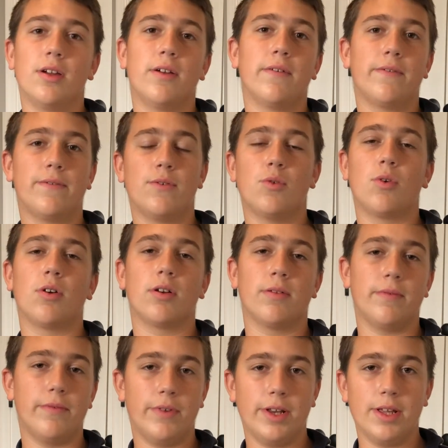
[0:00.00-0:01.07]
for
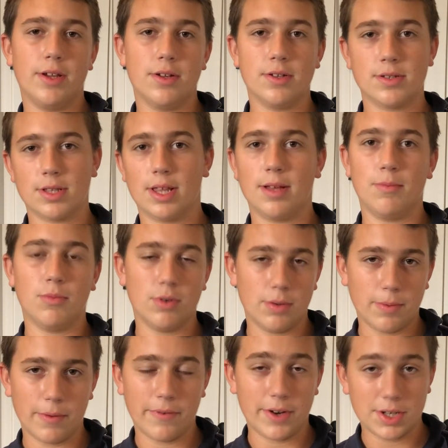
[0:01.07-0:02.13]
videos that more
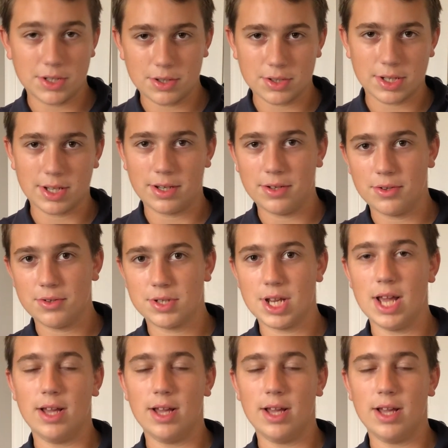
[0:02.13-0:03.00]
professionals can use,